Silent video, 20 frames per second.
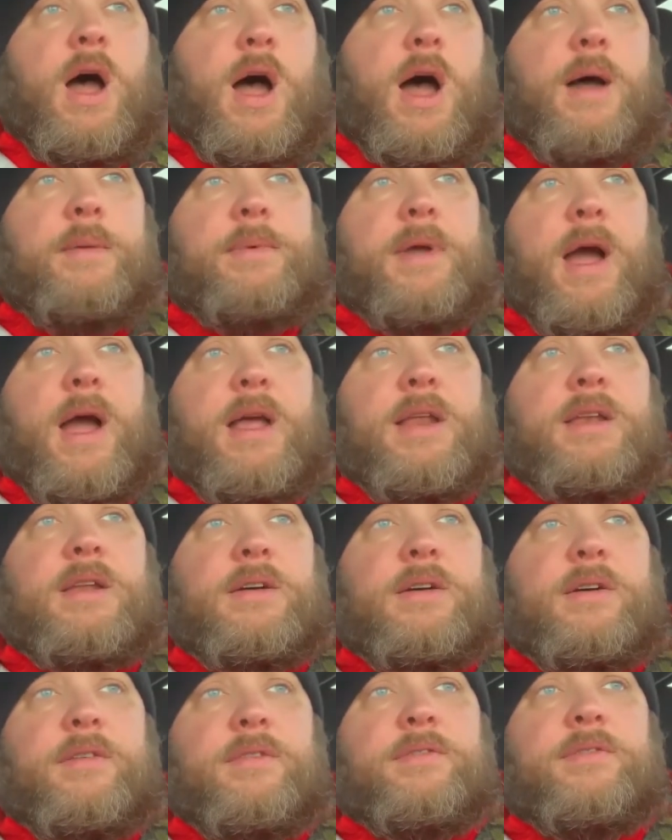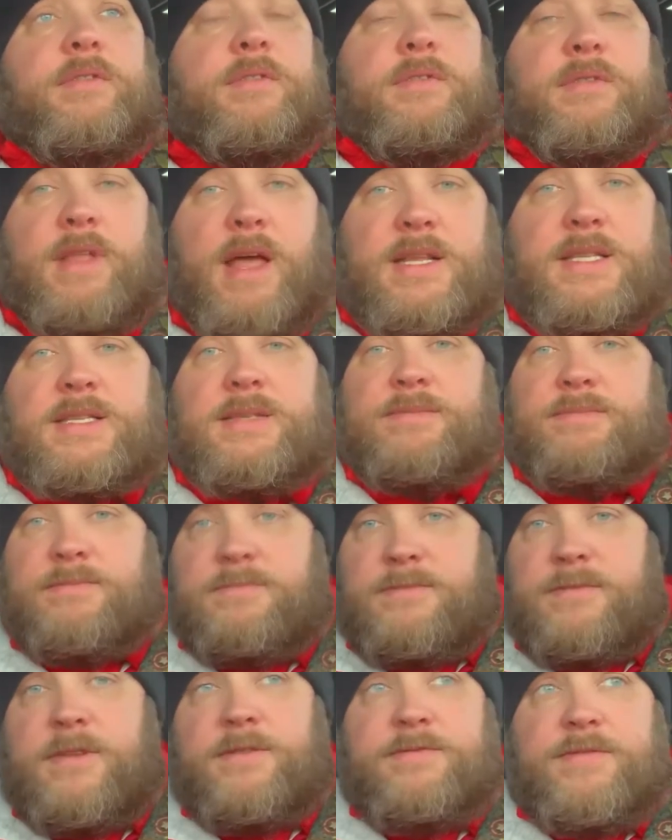I'm kind of, that's
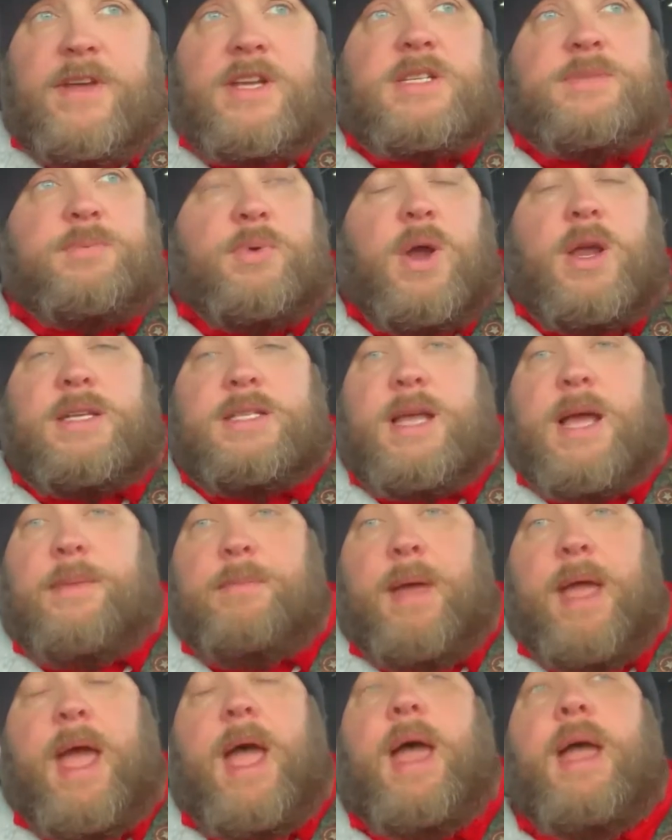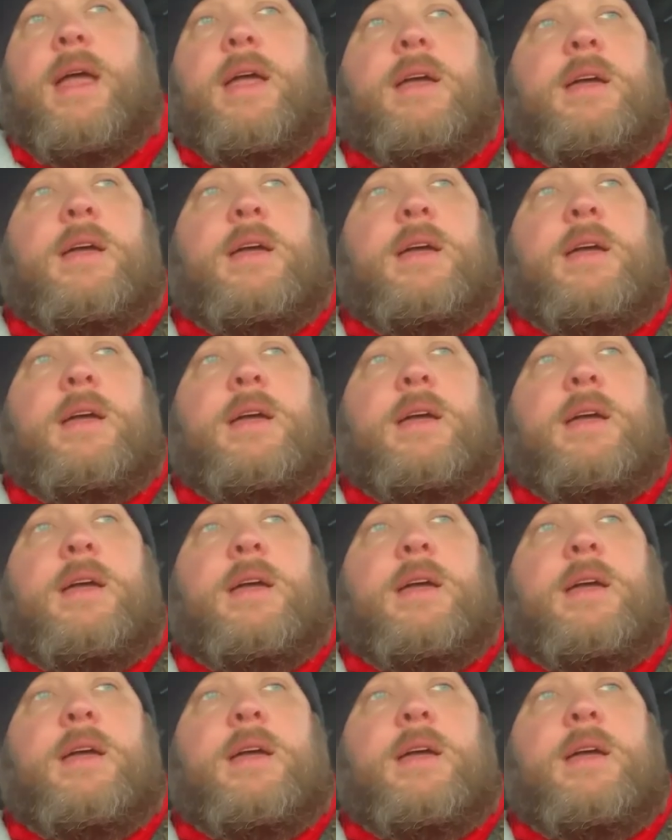the fixed price I'm at.